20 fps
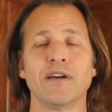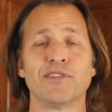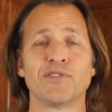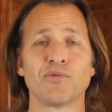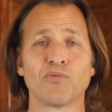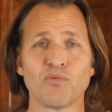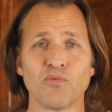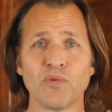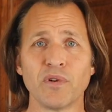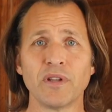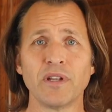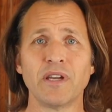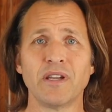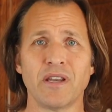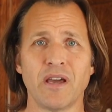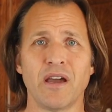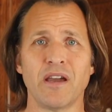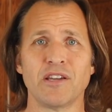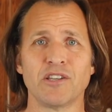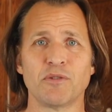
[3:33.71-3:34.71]
It's really
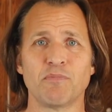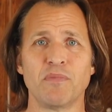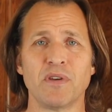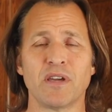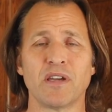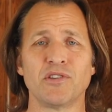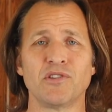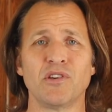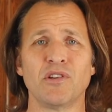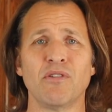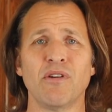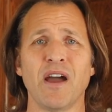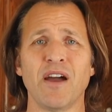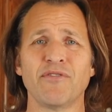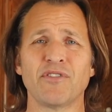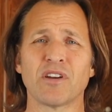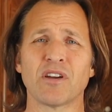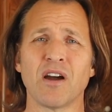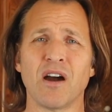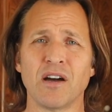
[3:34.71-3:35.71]
nice because you don't
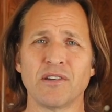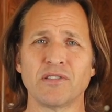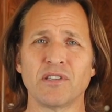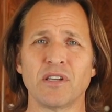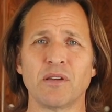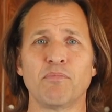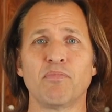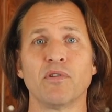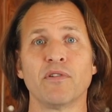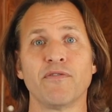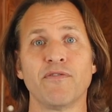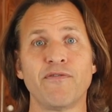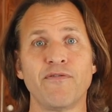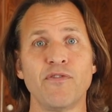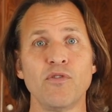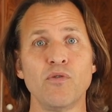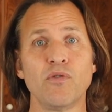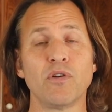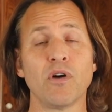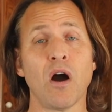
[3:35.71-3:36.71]
have to constantly put
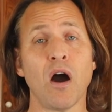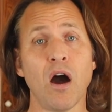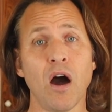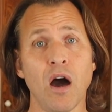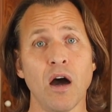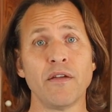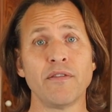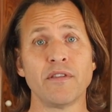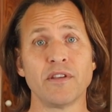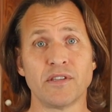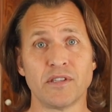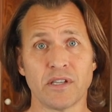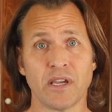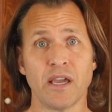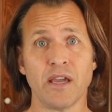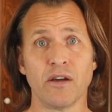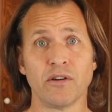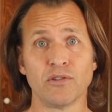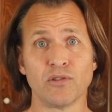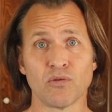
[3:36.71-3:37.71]
food on the
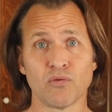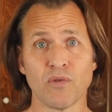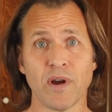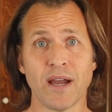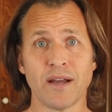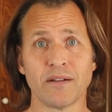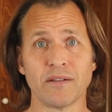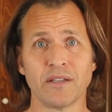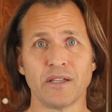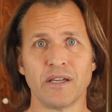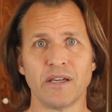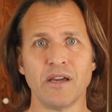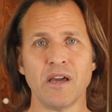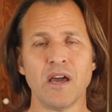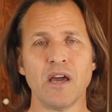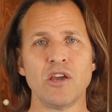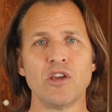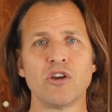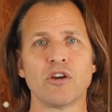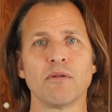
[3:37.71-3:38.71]
scale directly.
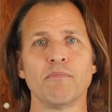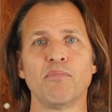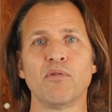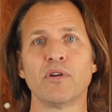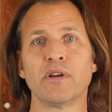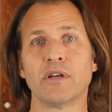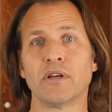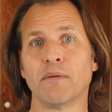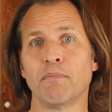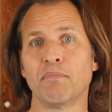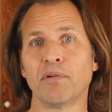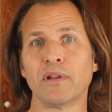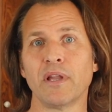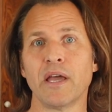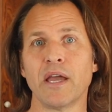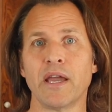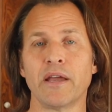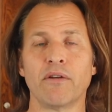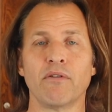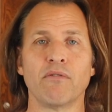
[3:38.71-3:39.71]
You can put it in a
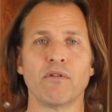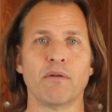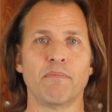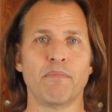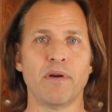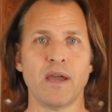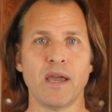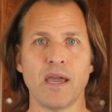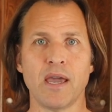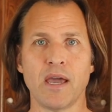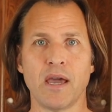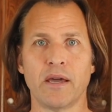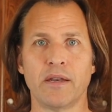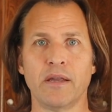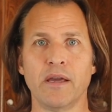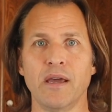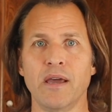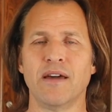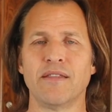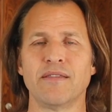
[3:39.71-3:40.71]
plate or a
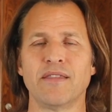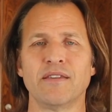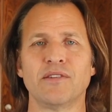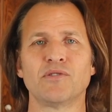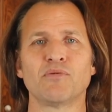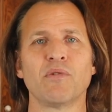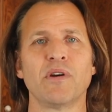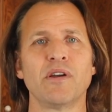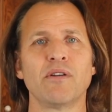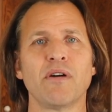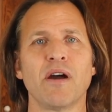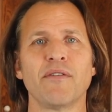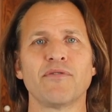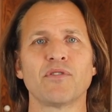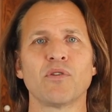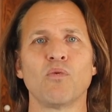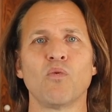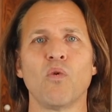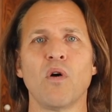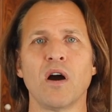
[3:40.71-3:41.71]
pan, and this way you don't have
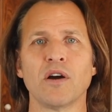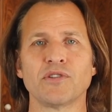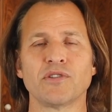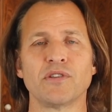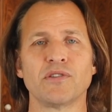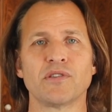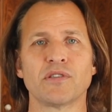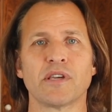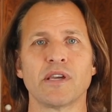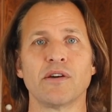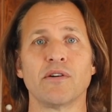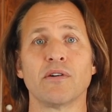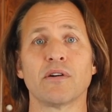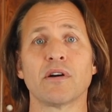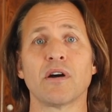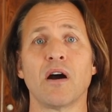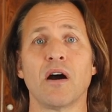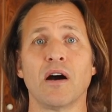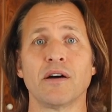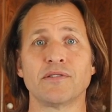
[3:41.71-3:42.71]
to wash the scale
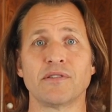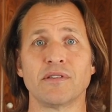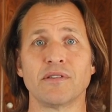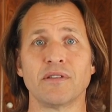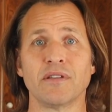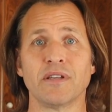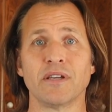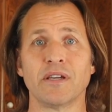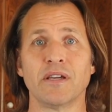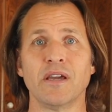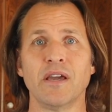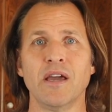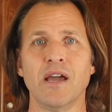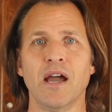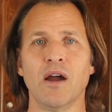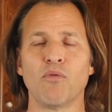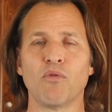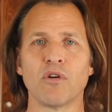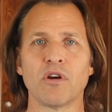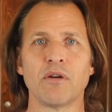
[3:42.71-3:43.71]
constantly
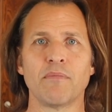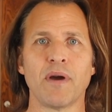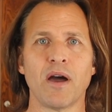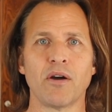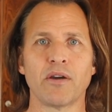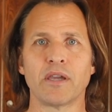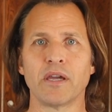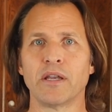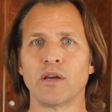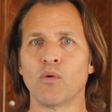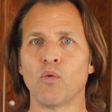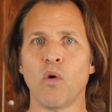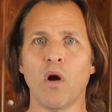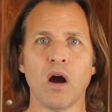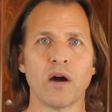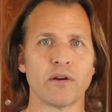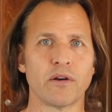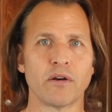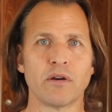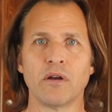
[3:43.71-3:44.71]
and worry about getting
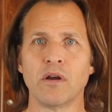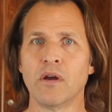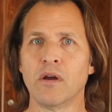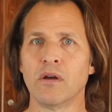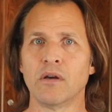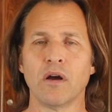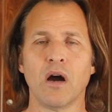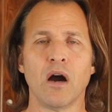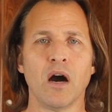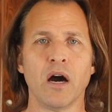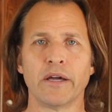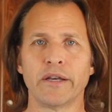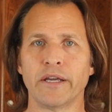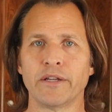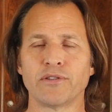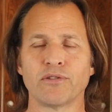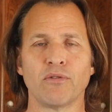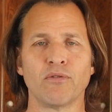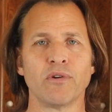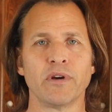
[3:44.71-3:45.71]
water on
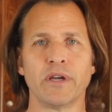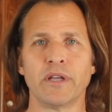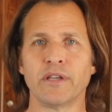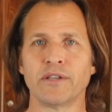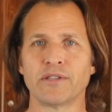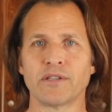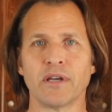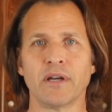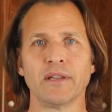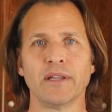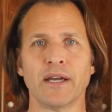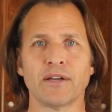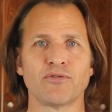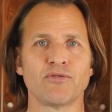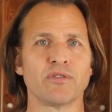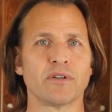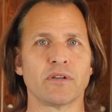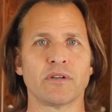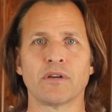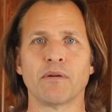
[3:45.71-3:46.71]
it or in its
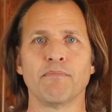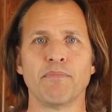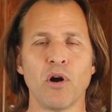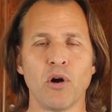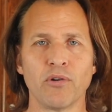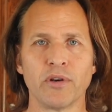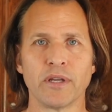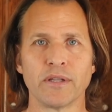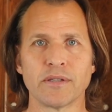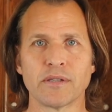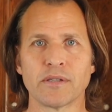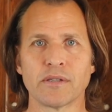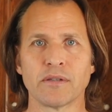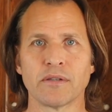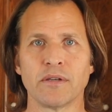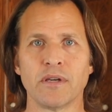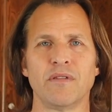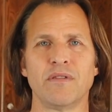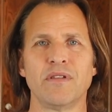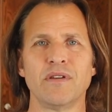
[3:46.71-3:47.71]
electric components.
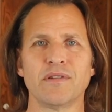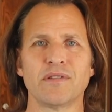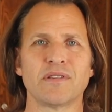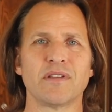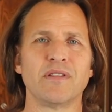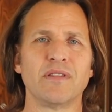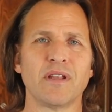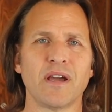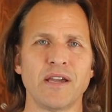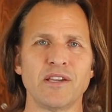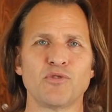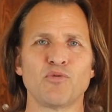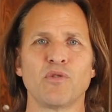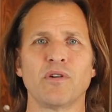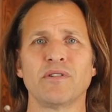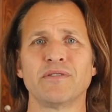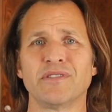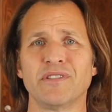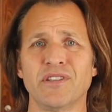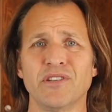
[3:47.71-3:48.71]
This
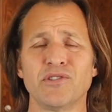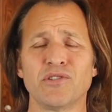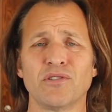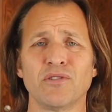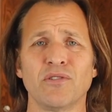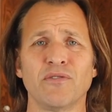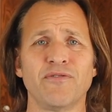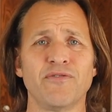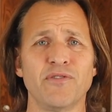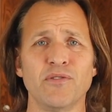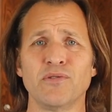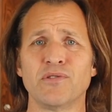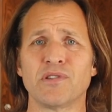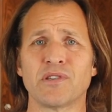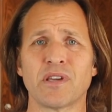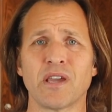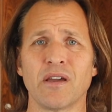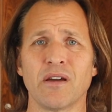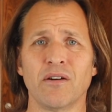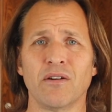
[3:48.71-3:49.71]
NiceWell digital food
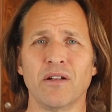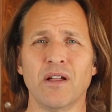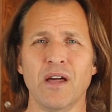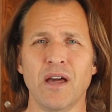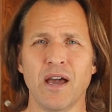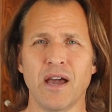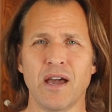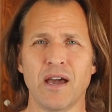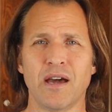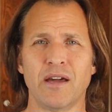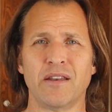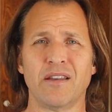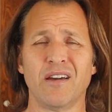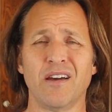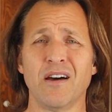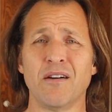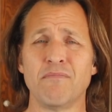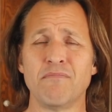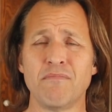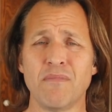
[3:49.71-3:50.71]
scale had
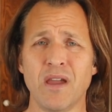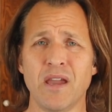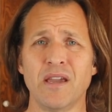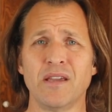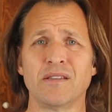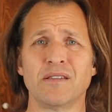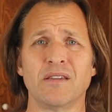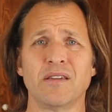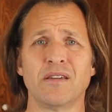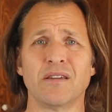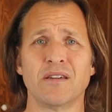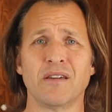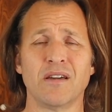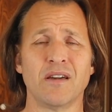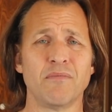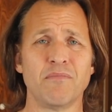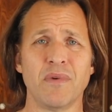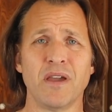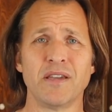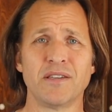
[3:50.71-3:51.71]
amazing,
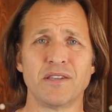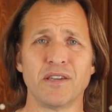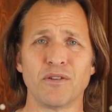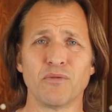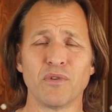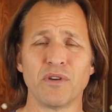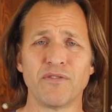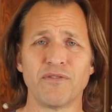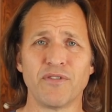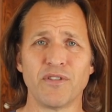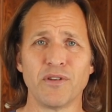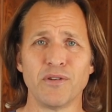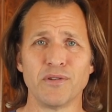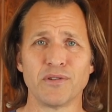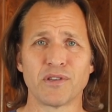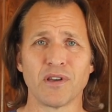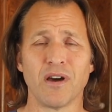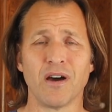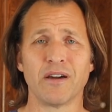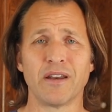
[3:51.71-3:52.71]
amazing
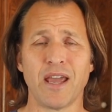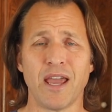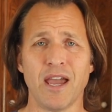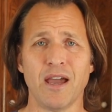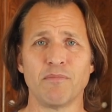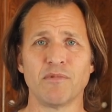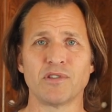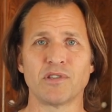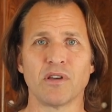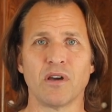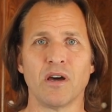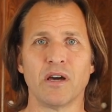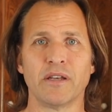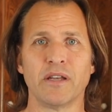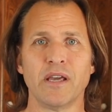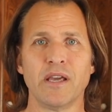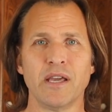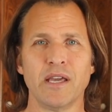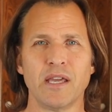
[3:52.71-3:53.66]
reviews on Amazon.